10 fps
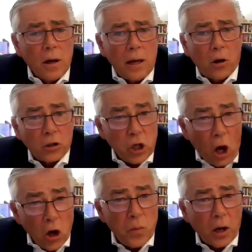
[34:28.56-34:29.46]
in
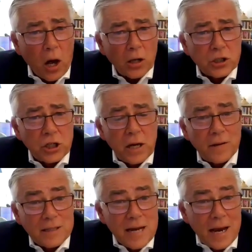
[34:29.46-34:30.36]
October last year,
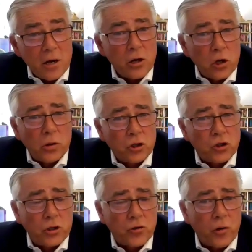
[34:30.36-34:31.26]
the 10-year US
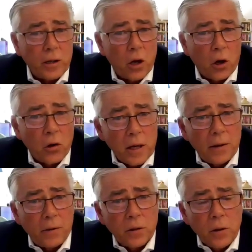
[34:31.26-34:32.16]
Treasury note
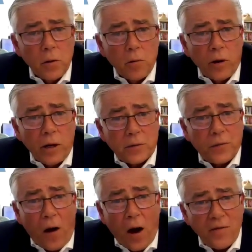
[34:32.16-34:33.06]
yield reached
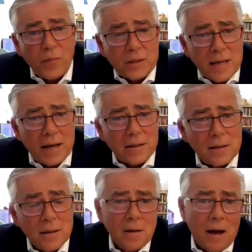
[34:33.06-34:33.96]
5%.
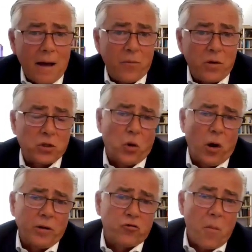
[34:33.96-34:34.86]
And then we
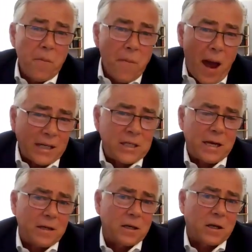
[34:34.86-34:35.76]
saw a
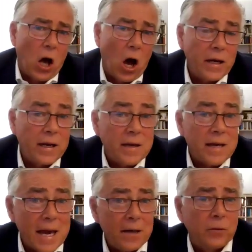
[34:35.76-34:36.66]
dramatic decline in
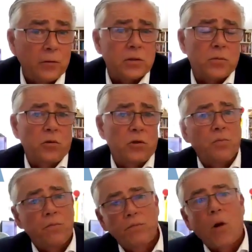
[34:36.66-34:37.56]
yields,
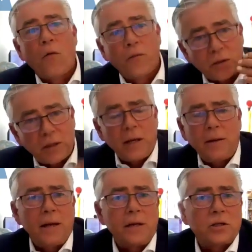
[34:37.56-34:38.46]
which
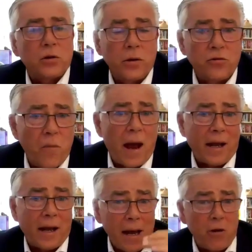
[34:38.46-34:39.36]
obviously leads to a
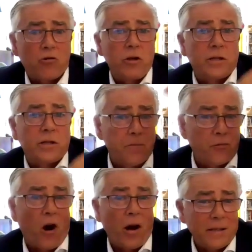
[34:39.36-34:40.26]
dramatic increase in
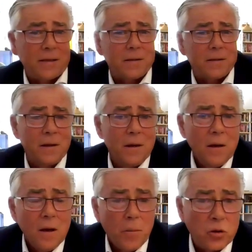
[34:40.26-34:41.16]
prices
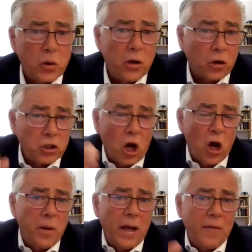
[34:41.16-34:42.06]
between
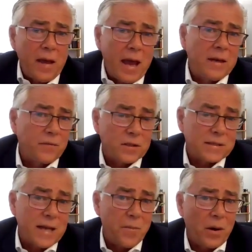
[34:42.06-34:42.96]
October and the end of
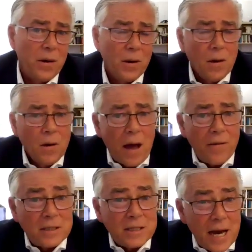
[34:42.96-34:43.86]
December.
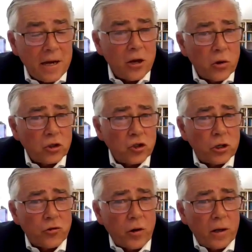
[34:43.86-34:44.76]
And the 10-year US
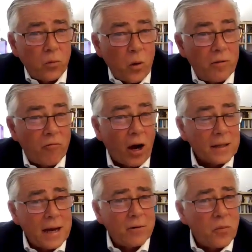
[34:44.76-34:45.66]
Treasury yield went
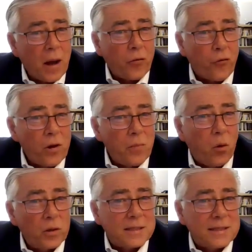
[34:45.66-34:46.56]
right down to about
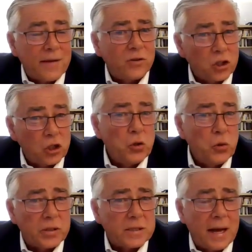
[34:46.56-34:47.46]

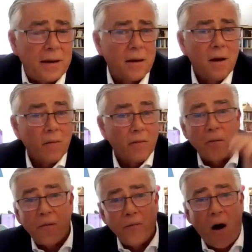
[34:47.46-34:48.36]
3.72%
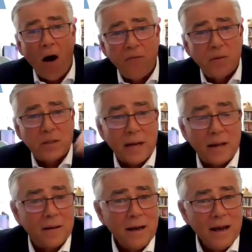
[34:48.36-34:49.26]
from
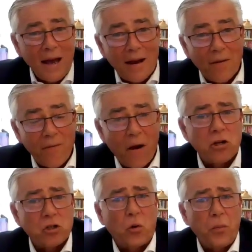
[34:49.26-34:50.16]
5% in a
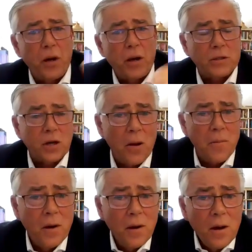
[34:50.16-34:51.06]
very short period of
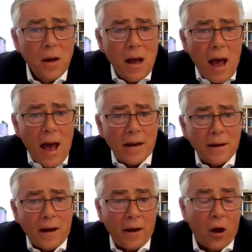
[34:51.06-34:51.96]
time.
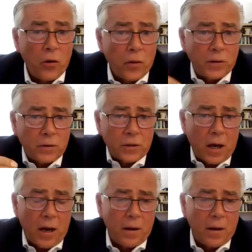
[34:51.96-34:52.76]
And I know that